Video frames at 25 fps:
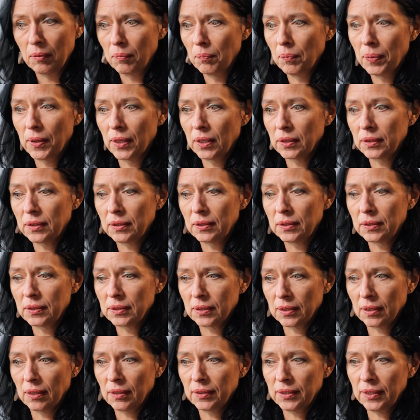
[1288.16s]
but
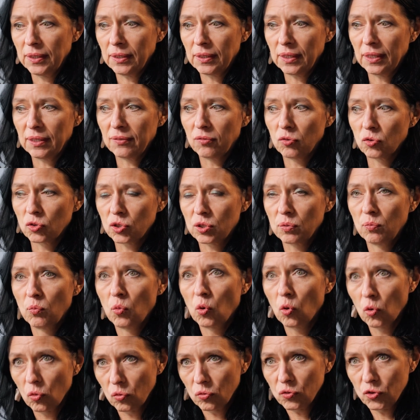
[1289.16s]
I think it was
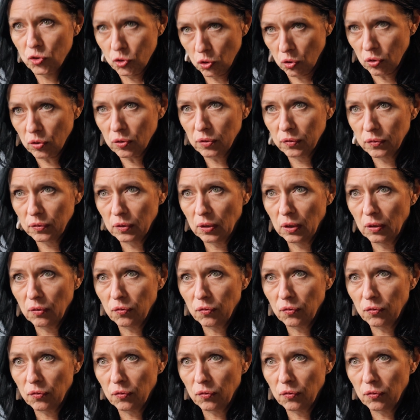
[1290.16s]
more shock